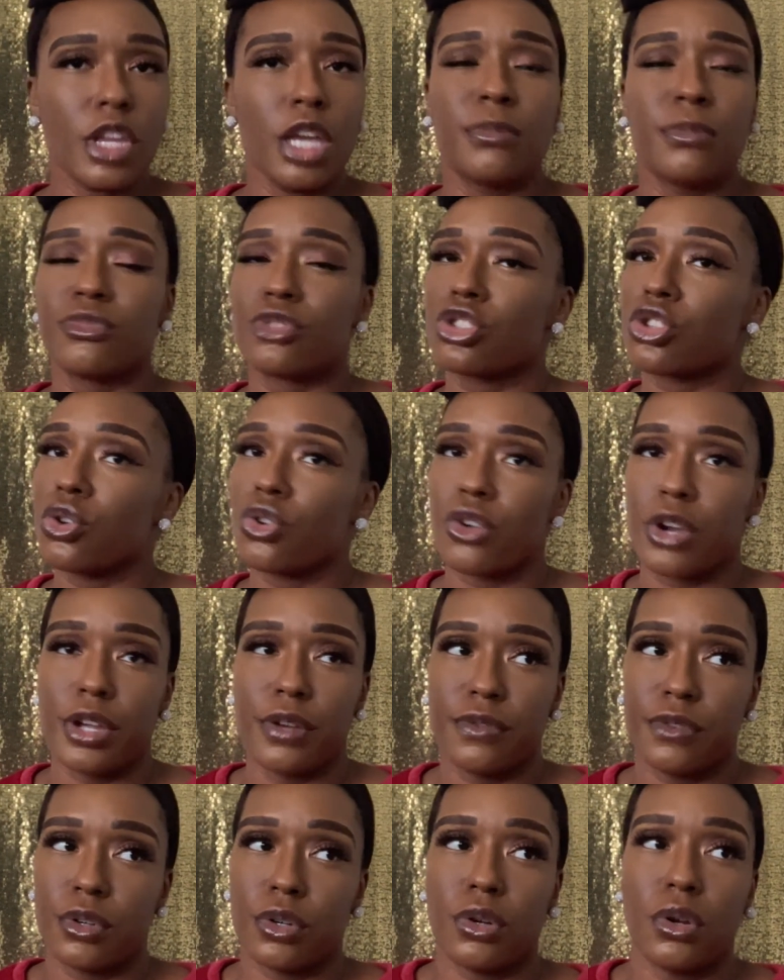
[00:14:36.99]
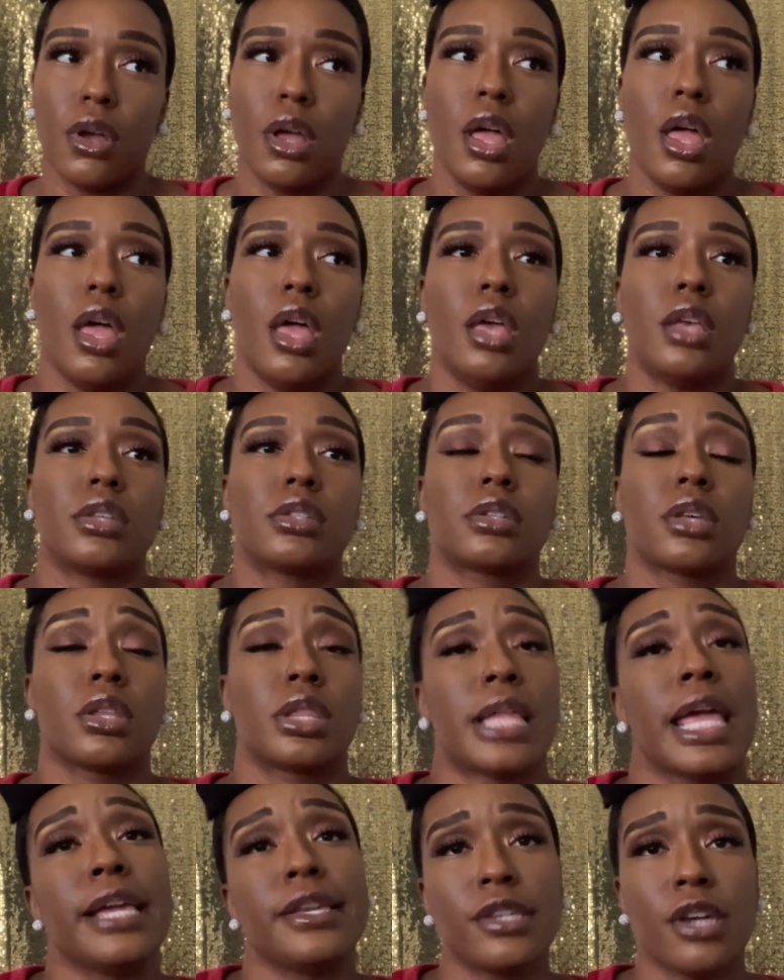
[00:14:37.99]
I'm so grateful. So
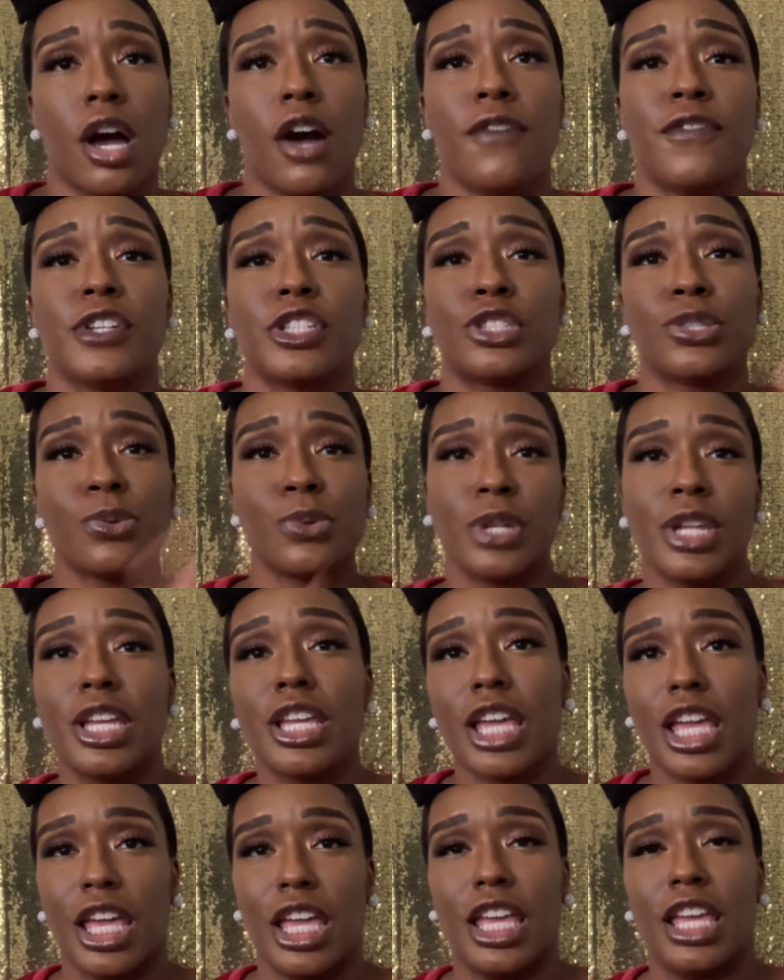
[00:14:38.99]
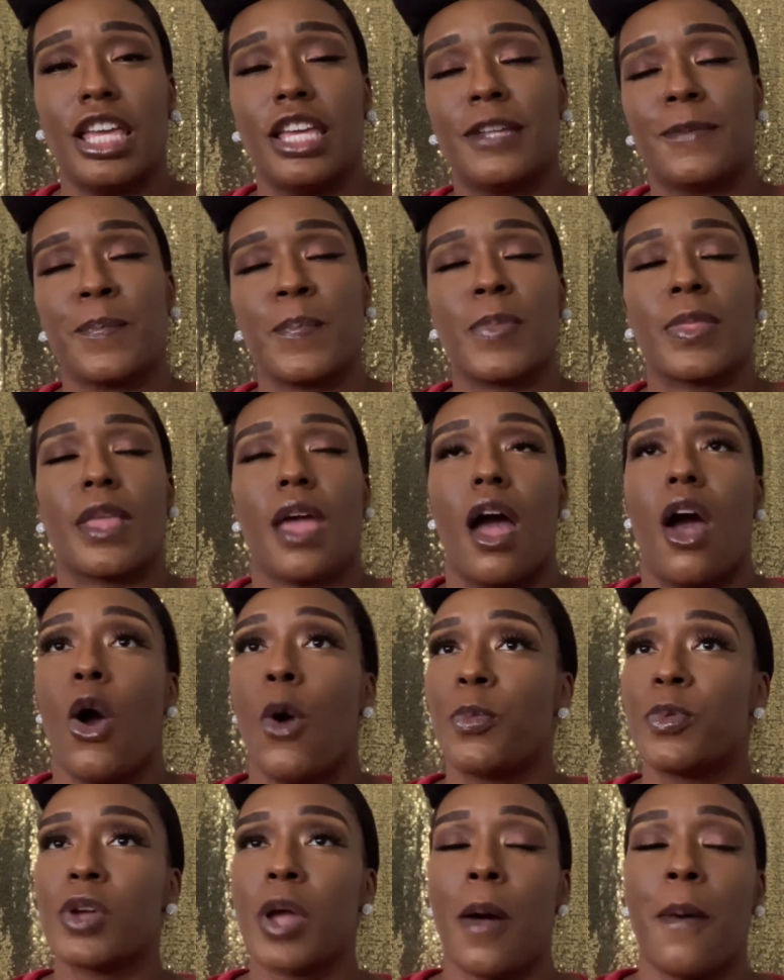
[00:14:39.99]
thank y'all for tuning in. I
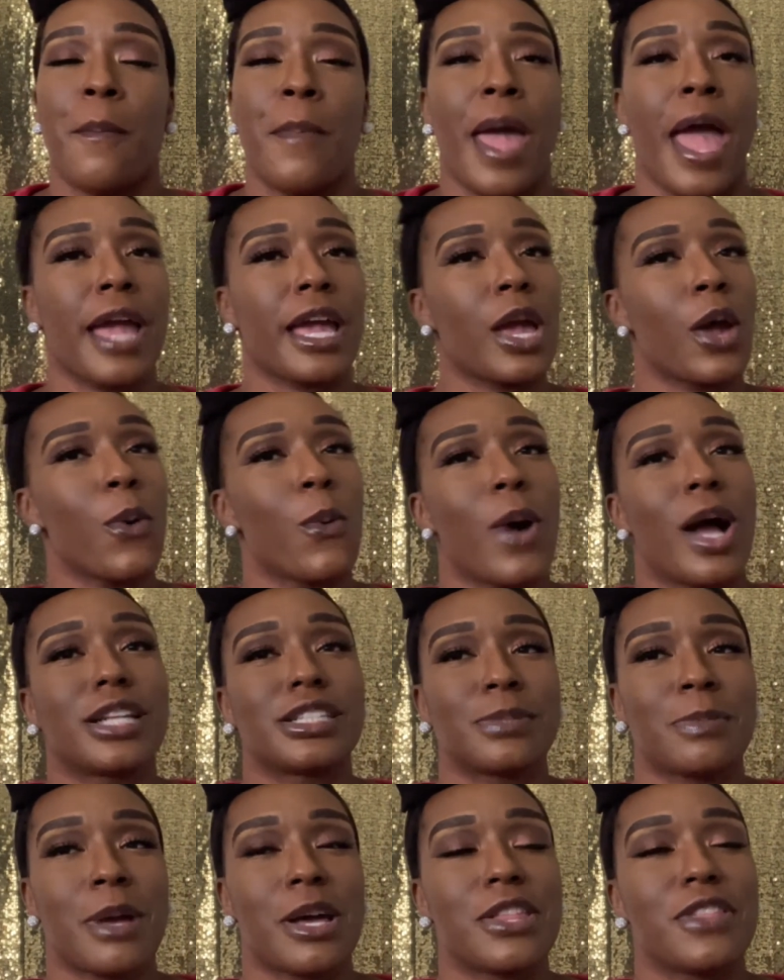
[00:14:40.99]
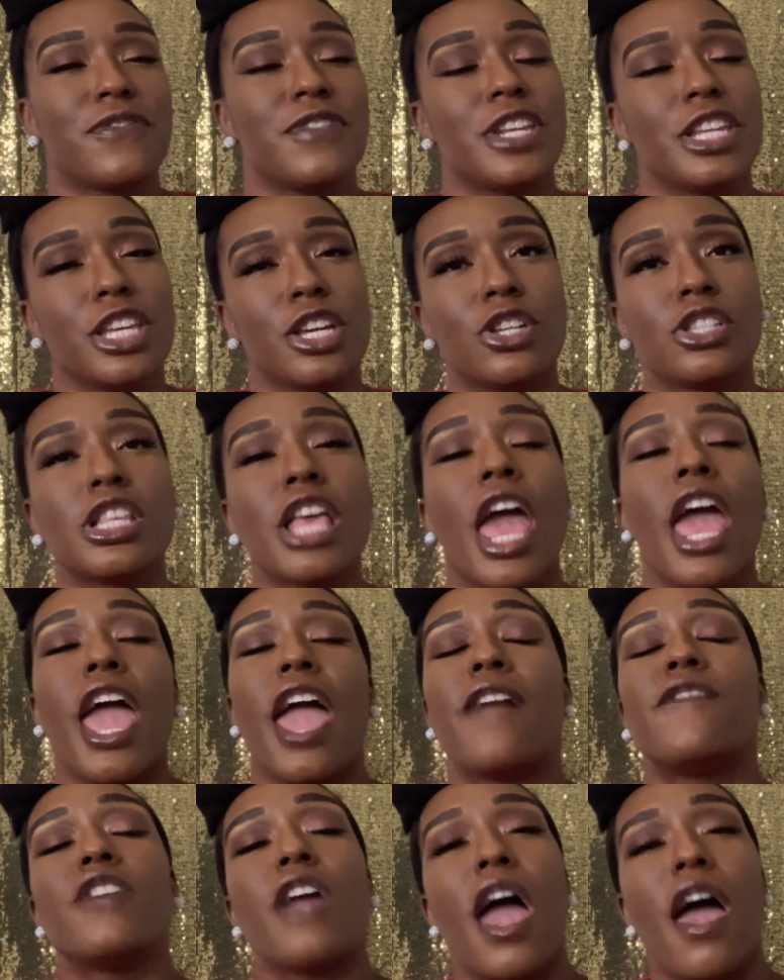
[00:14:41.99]
hope you come back and watch my videos.
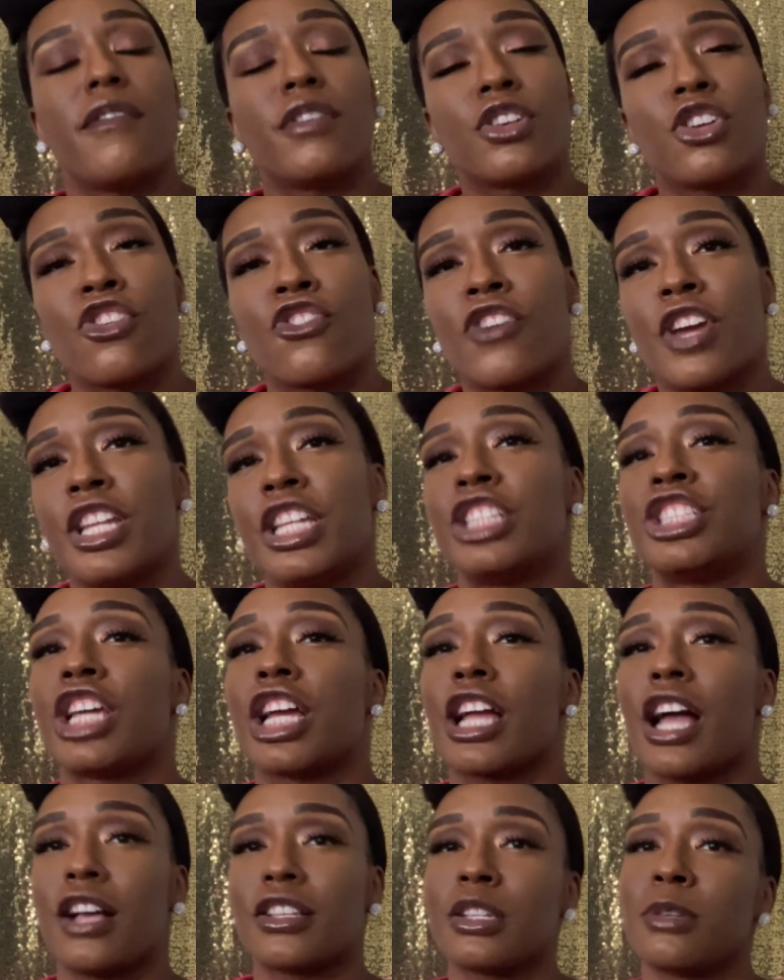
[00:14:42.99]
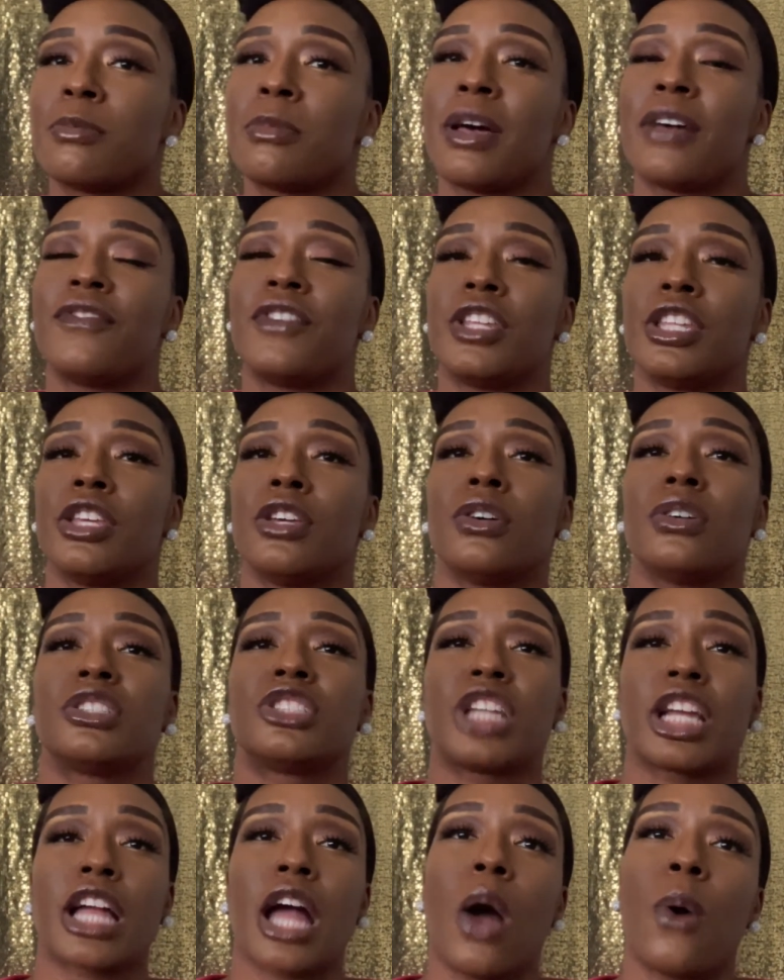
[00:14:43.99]
If you haven't already, check out some of my videos.
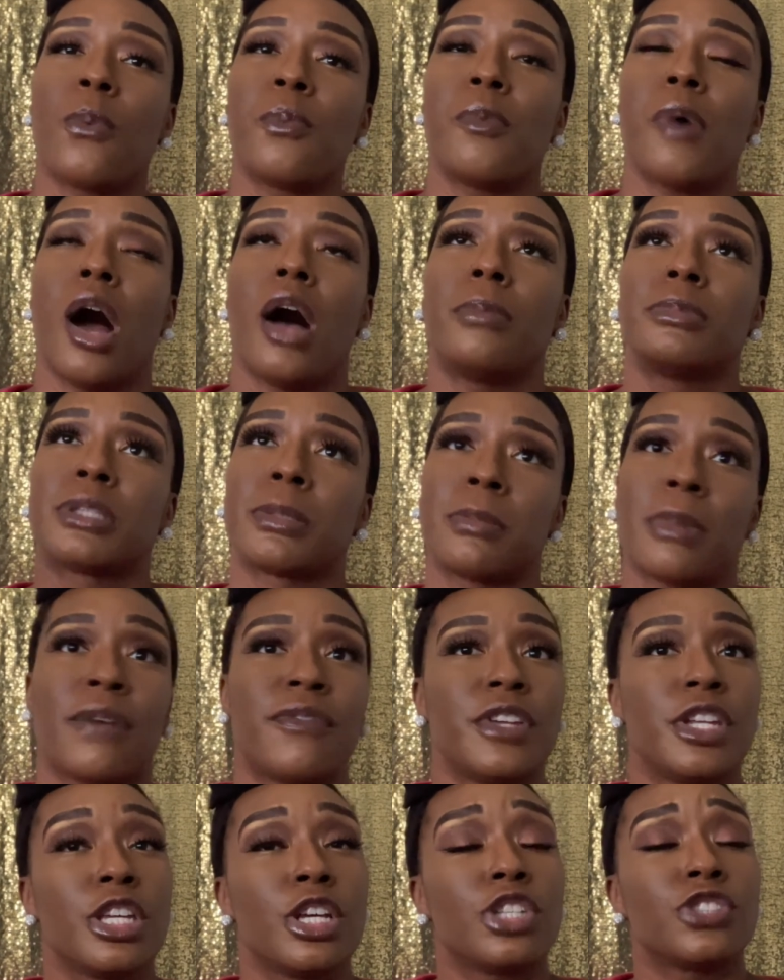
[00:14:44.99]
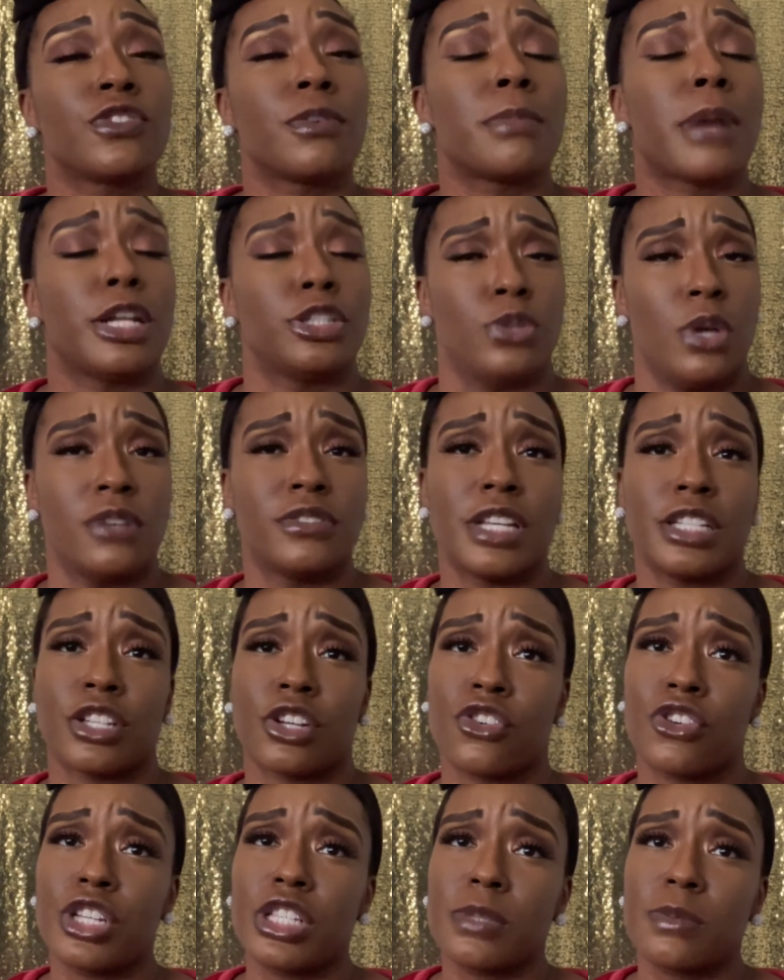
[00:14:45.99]
Check out some of my videos from my 12 Days of
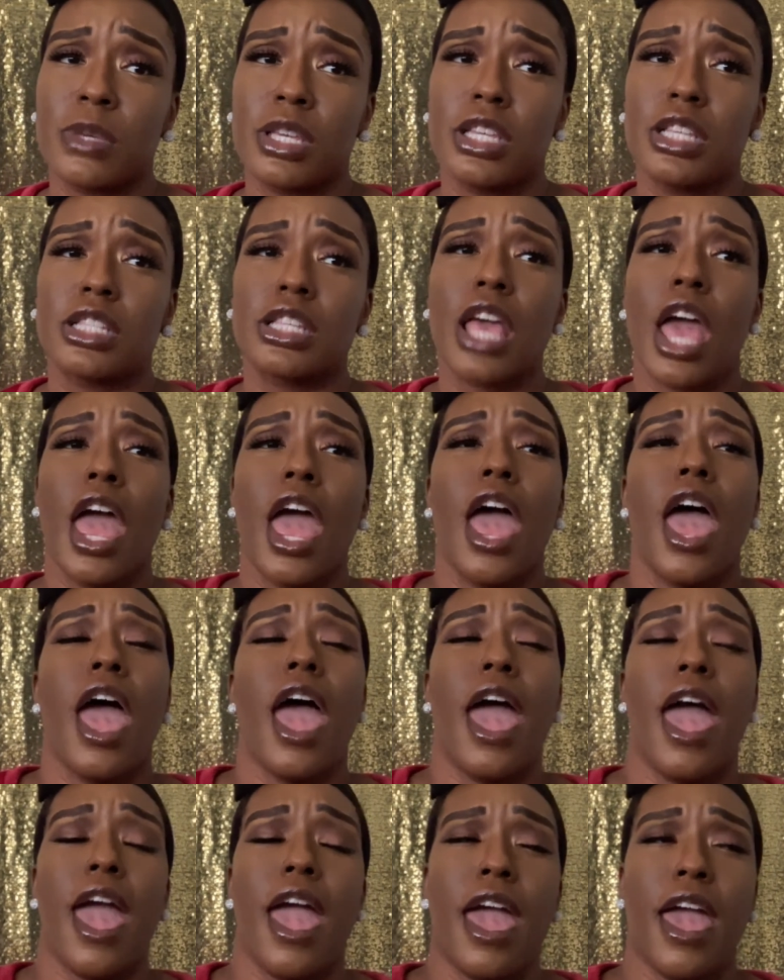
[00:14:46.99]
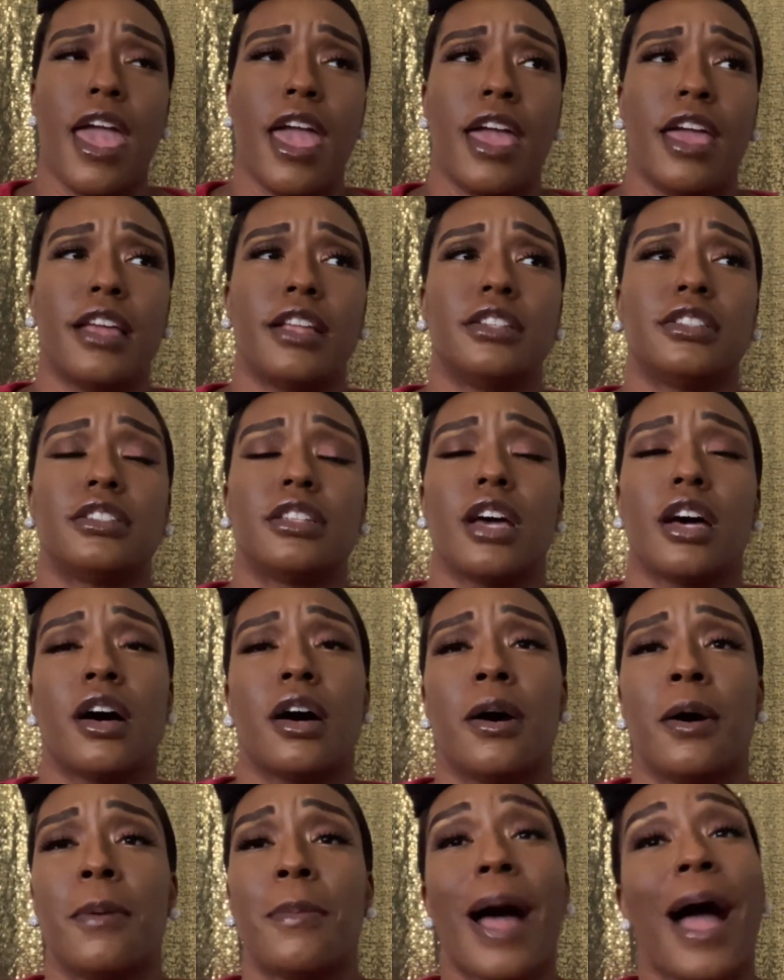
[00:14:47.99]
Christmas. And
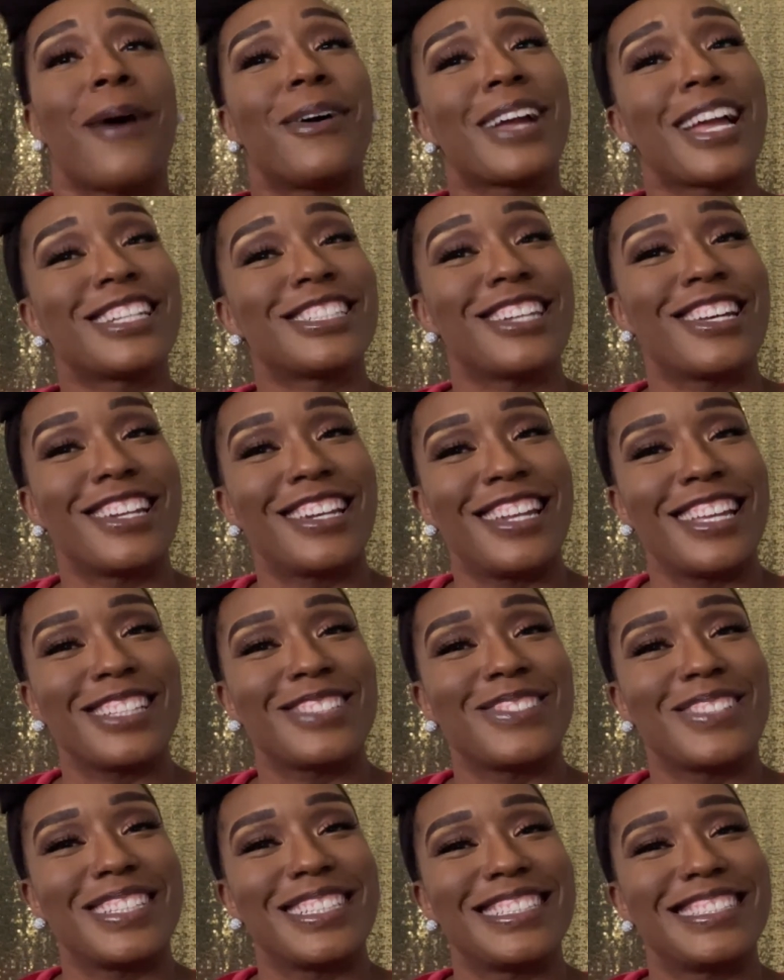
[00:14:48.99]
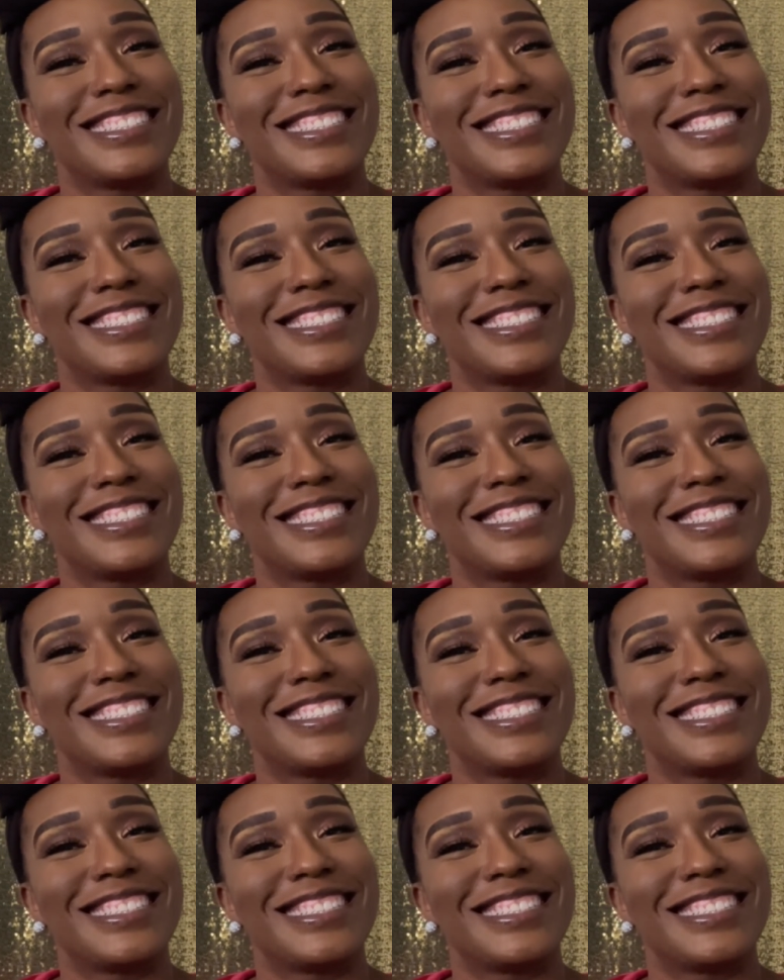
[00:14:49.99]
I'll catch y'all next one.